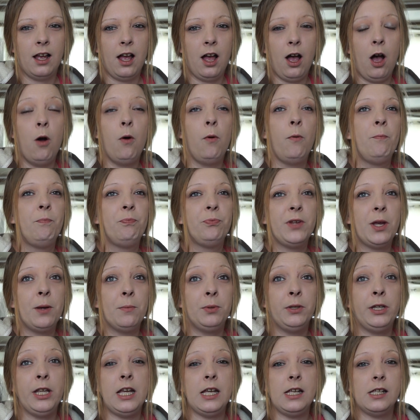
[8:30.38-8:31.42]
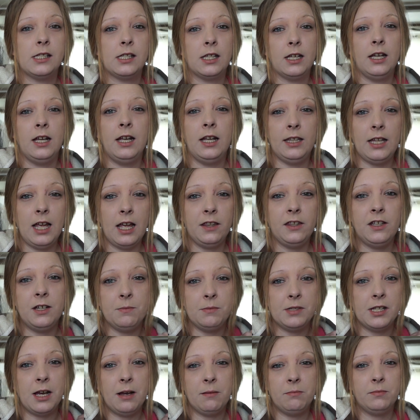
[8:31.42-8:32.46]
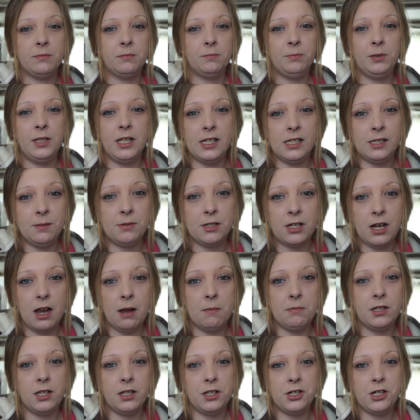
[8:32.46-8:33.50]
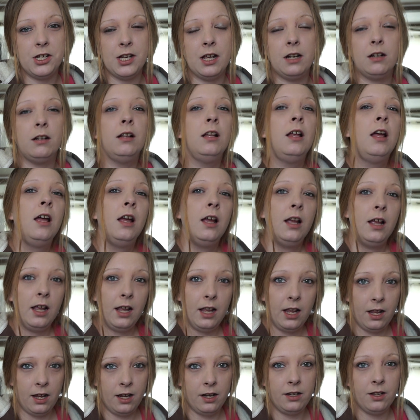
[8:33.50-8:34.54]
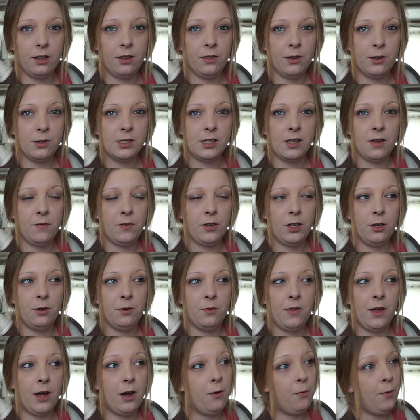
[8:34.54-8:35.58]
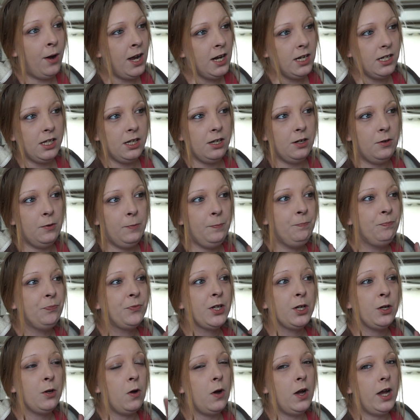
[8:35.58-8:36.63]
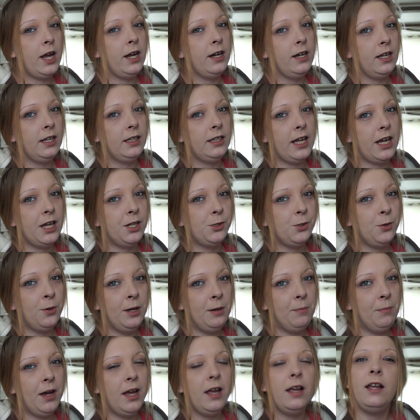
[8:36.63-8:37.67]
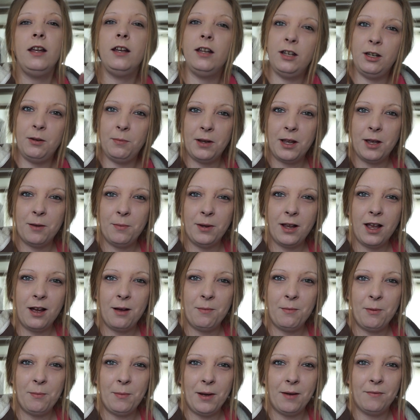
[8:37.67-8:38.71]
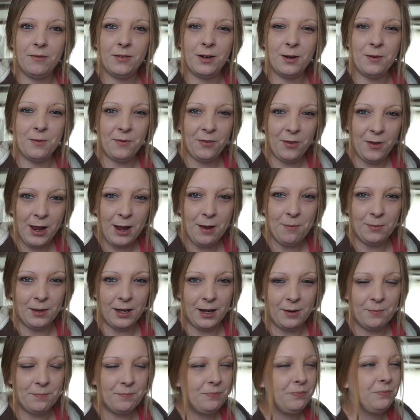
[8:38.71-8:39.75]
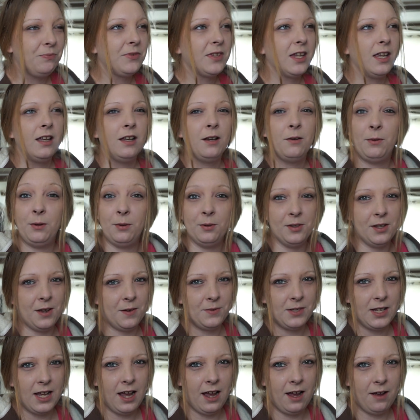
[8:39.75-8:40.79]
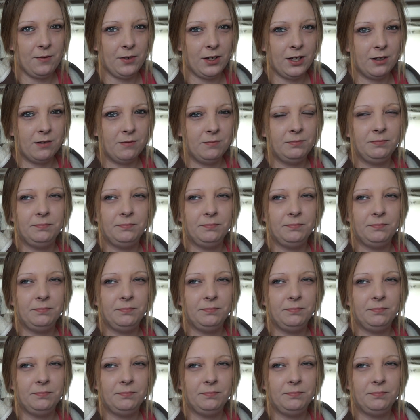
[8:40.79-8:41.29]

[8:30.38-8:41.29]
Oh, and please, hit that thumbs up. Please subscribe to the channel. And those of you that want to, go ahead and hit that join button and you can become a member of the family. We would love to have you.